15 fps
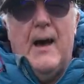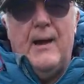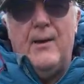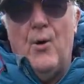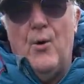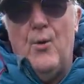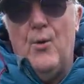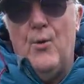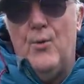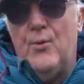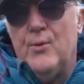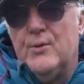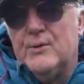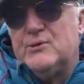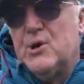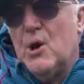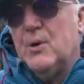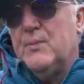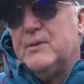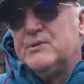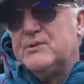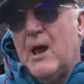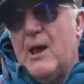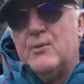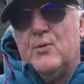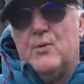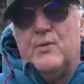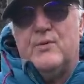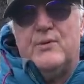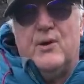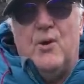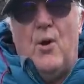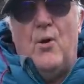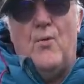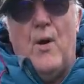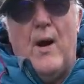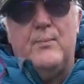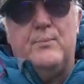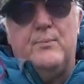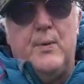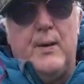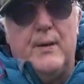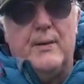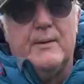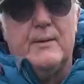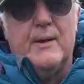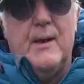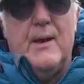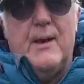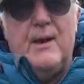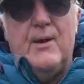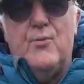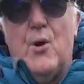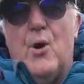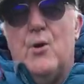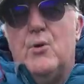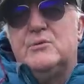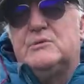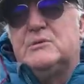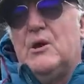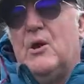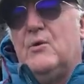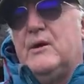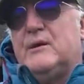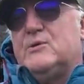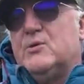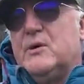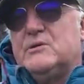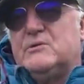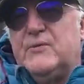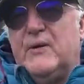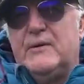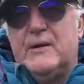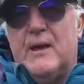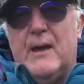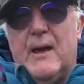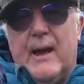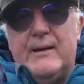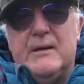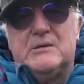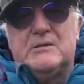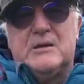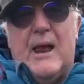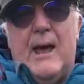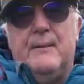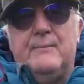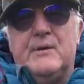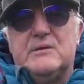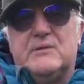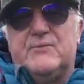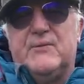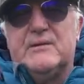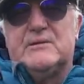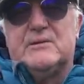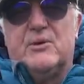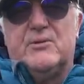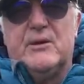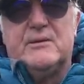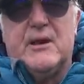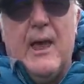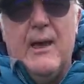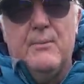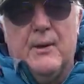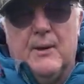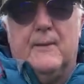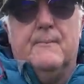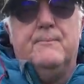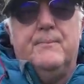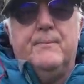an old German general with a long white beard, he rose slowly to his feet and he slammed his fists on the table,